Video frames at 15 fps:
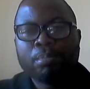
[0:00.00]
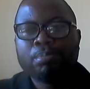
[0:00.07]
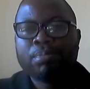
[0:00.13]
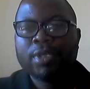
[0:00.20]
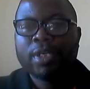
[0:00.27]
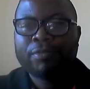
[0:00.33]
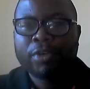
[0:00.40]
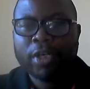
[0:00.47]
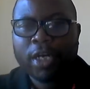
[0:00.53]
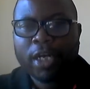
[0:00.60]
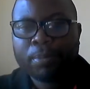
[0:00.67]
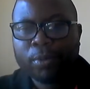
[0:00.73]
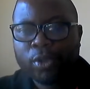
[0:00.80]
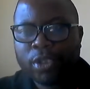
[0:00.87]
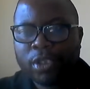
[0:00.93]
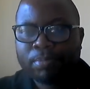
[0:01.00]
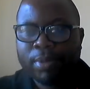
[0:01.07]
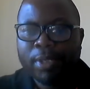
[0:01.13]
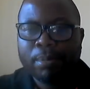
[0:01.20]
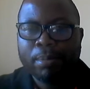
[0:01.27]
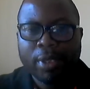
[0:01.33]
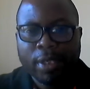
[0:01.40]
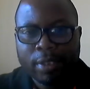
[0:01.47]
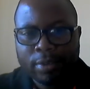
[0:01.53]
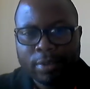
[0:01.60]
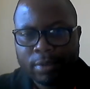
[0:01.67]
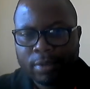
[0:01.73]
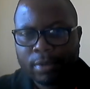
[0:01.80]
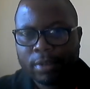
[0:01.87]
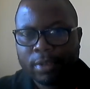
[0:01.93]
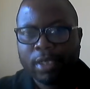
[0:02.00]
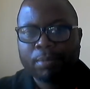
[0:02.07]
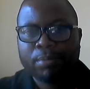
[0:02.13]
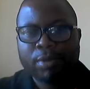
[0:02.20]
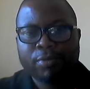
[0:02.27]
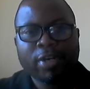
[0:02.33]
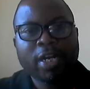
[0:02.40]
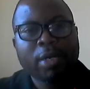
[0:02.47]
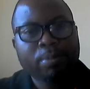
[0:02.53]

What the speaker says: Behavioral approach behavioral